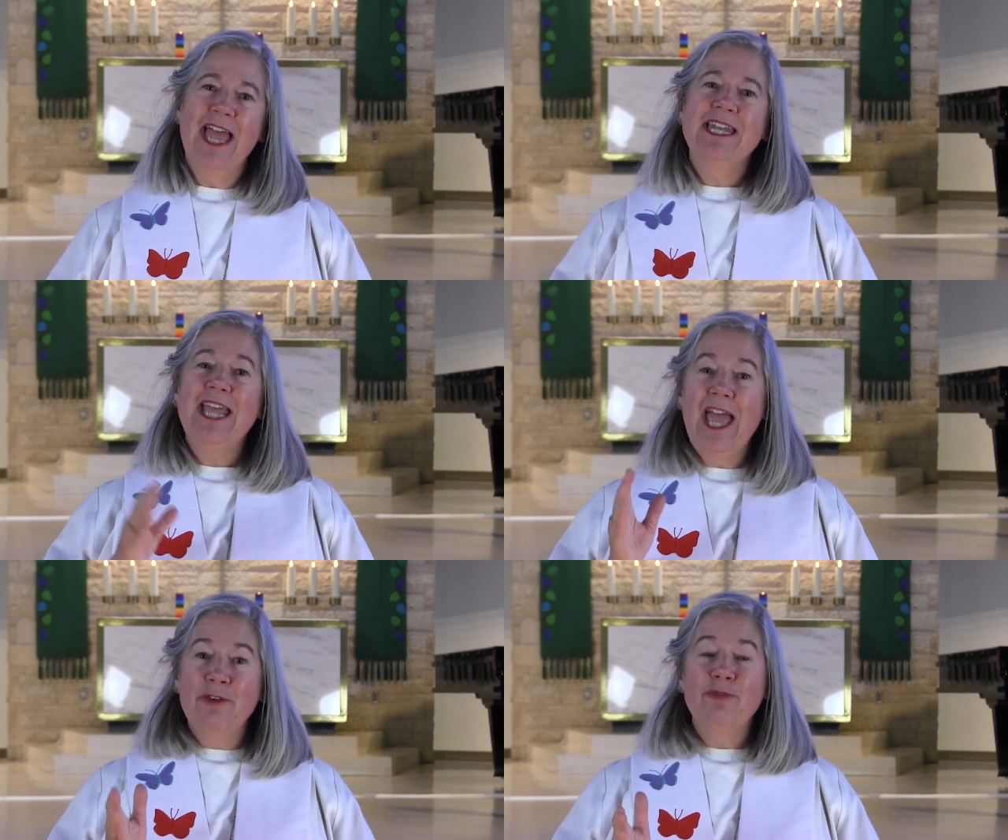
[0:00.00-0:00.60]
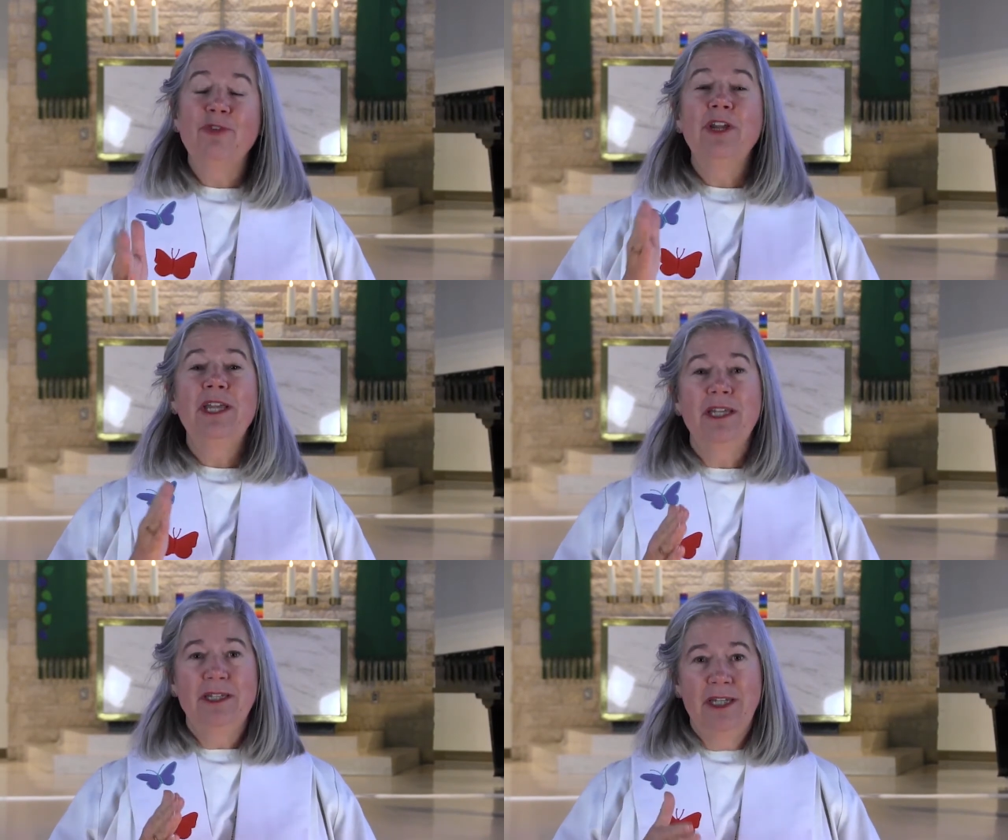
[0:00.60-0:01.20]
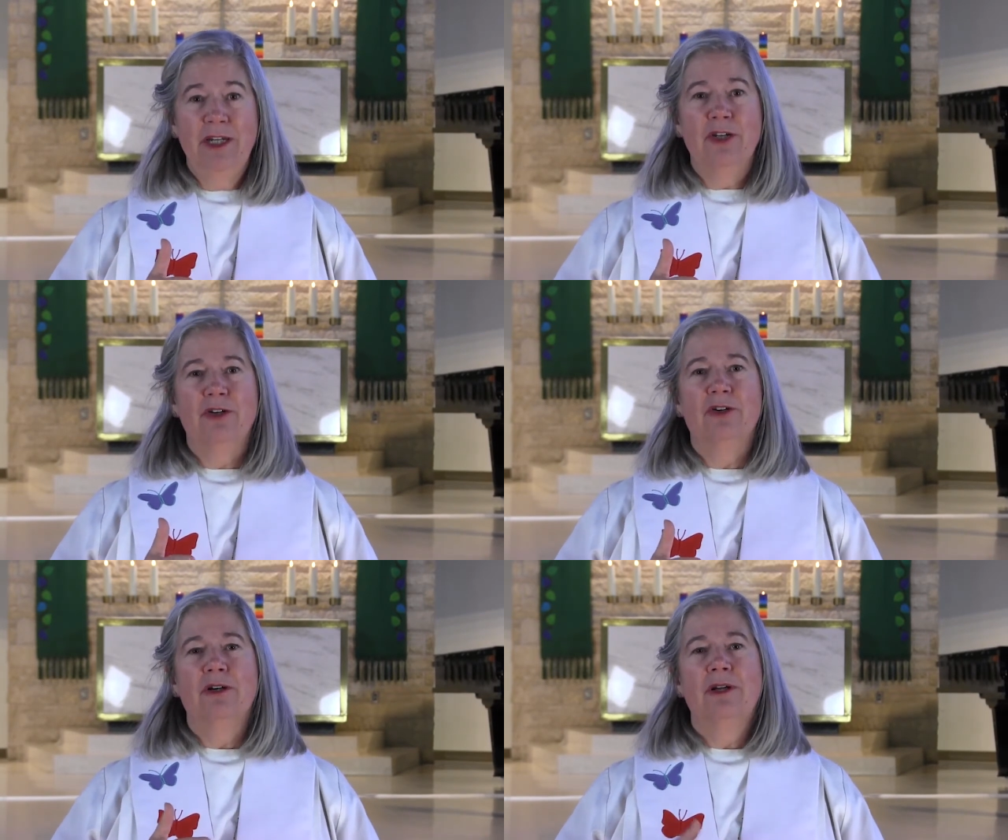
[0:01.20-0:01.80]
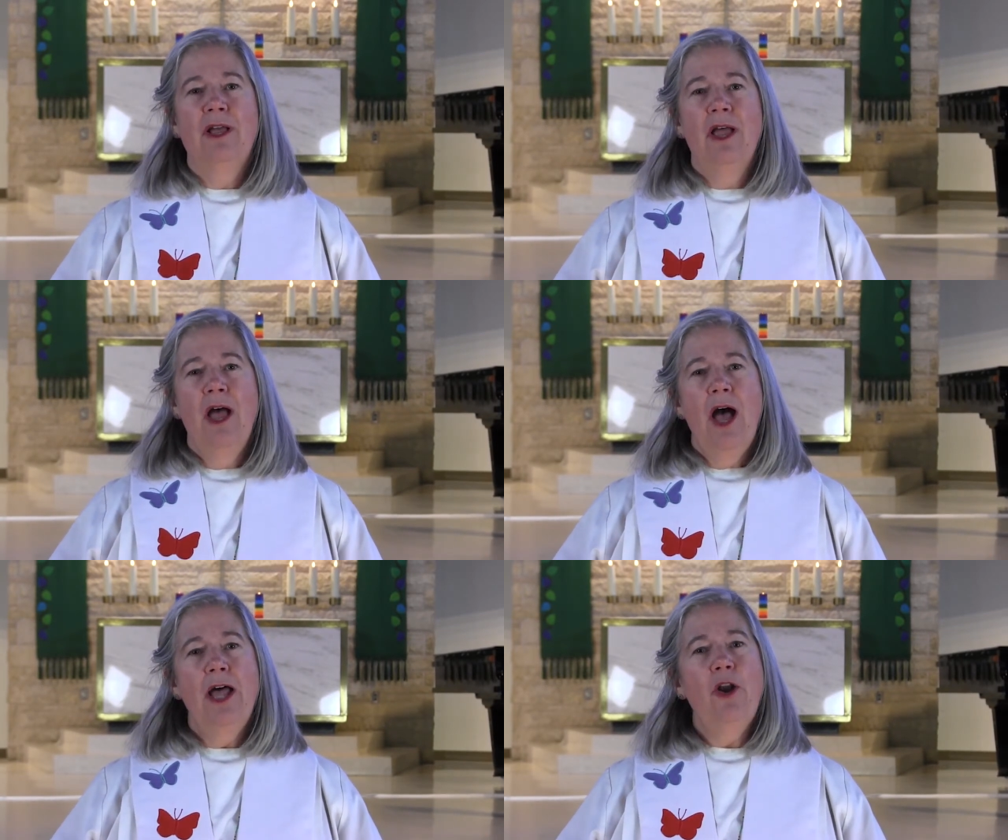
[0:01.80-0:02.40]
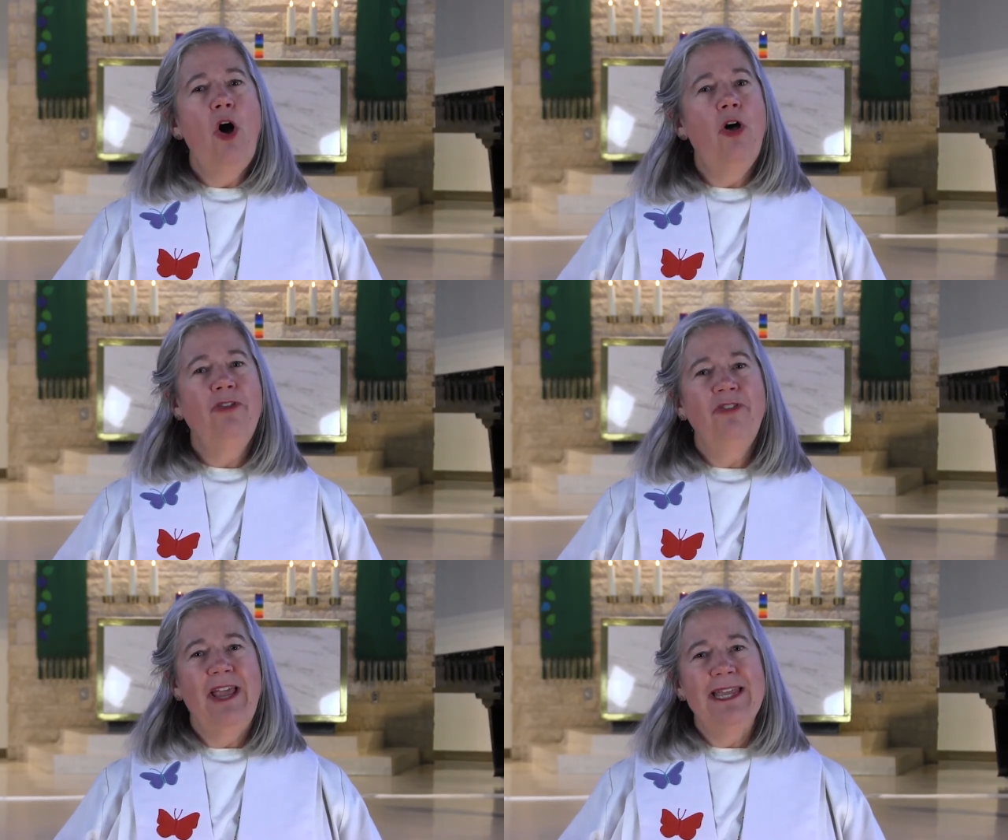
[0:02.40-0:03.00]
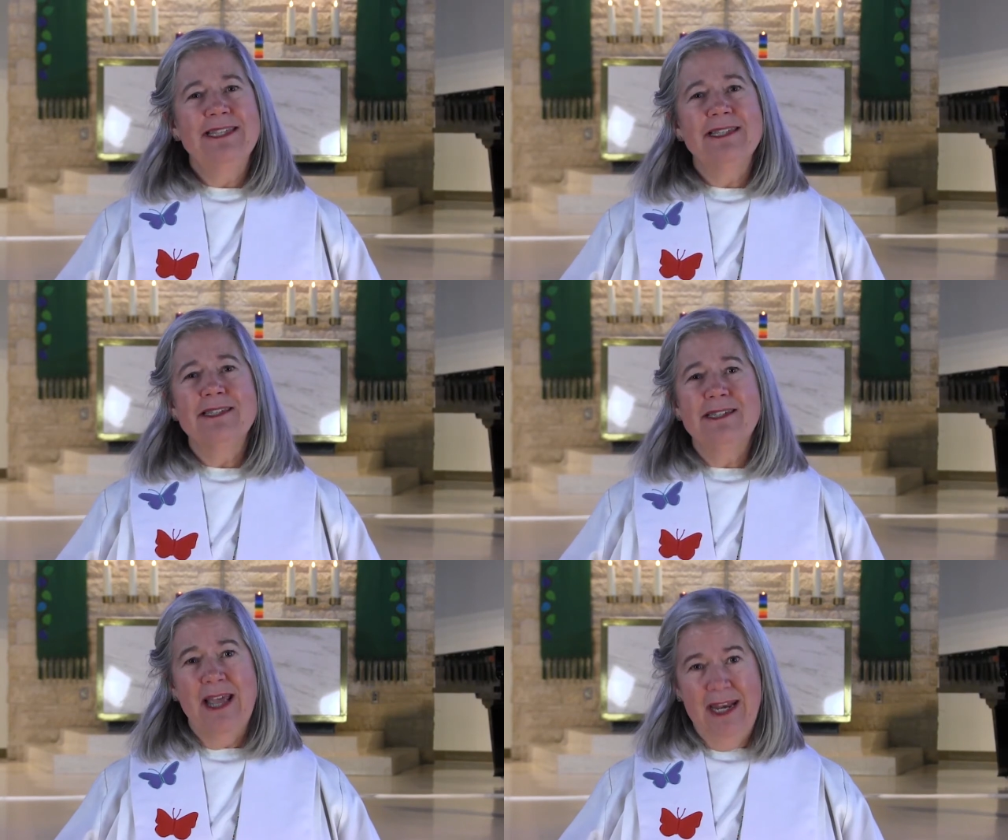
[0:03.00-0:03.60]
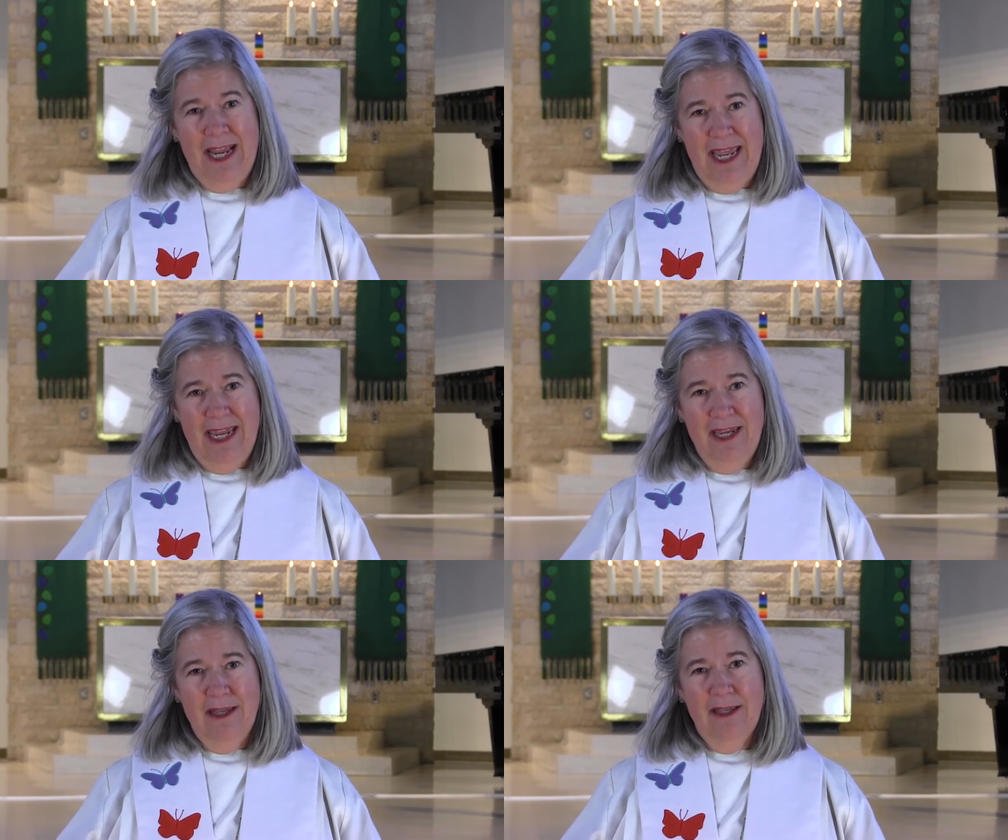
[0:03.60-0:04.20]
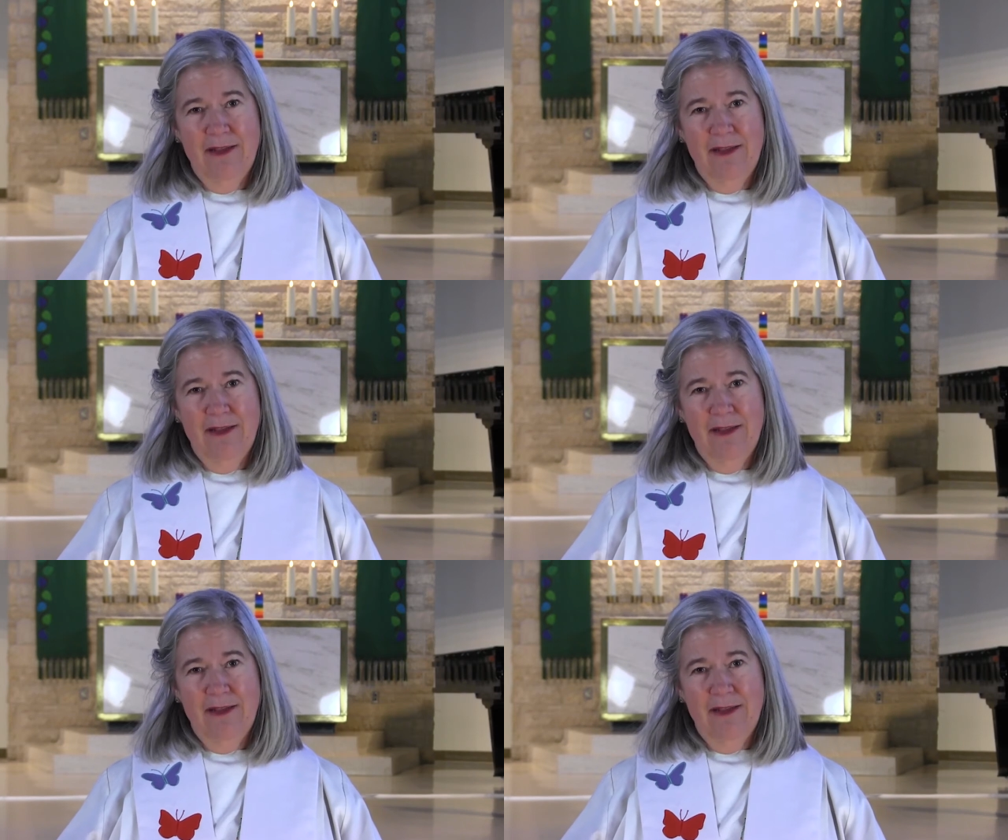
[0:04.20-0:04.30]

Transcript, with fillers: And every year on All Saints Sunday,